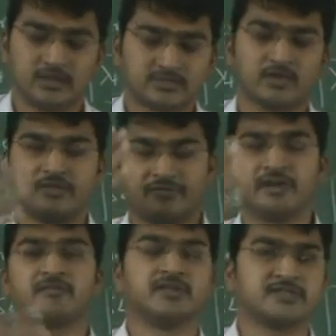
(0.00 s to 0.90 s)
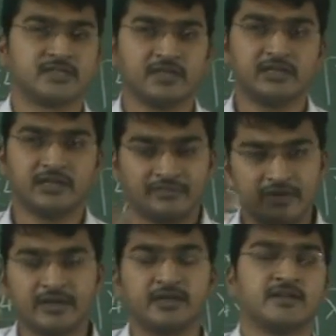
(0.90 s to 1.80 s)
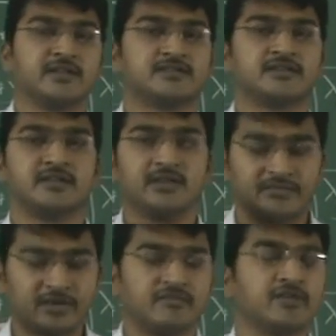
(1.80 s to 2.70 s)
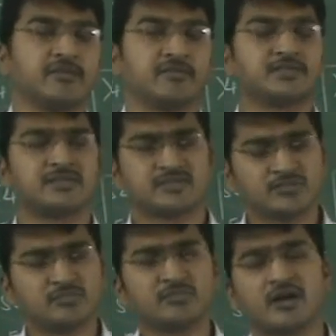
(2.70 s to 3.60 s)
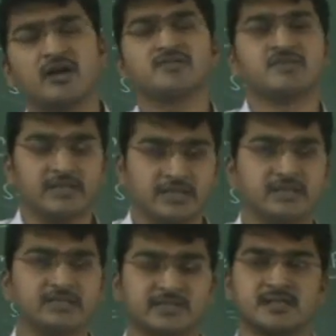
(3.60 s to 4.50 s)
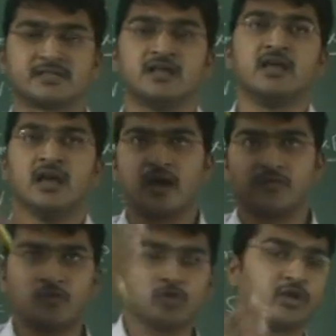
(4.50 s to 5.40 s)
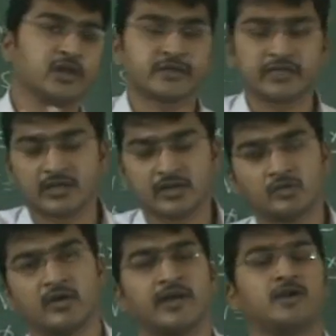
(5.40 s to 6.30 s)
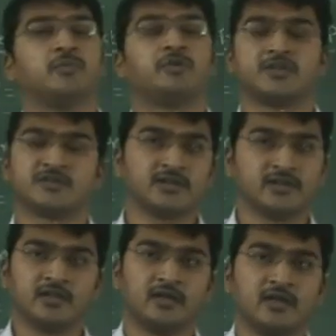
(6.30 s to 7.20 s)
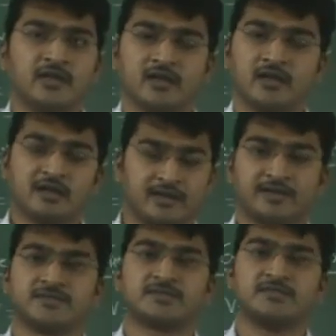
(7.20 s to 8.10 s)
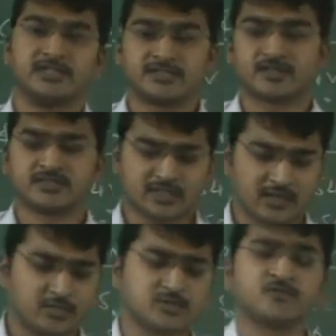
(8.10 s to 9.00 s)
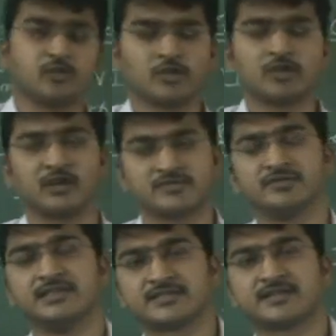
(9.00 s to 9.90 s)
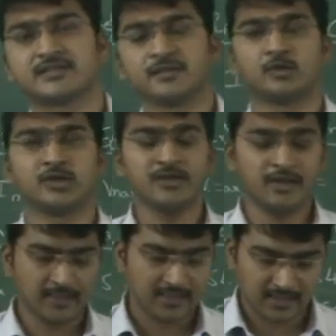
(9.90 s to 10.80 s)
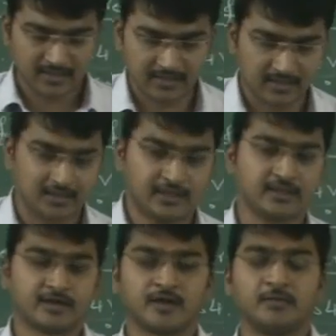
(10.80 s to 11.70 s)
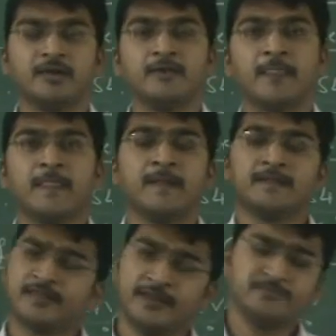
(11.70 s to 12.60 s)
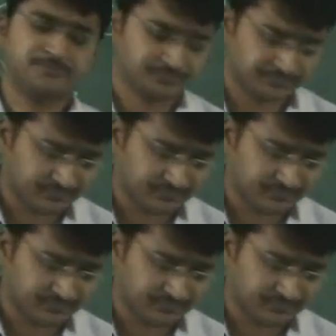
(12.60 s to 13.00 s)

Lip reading: So frequency, different intensity, different frequencies. So graph we discuss. Our photoelectric current to anode potential graphs we discuss. Almost 4 graphs we discuss about it in the topic. Then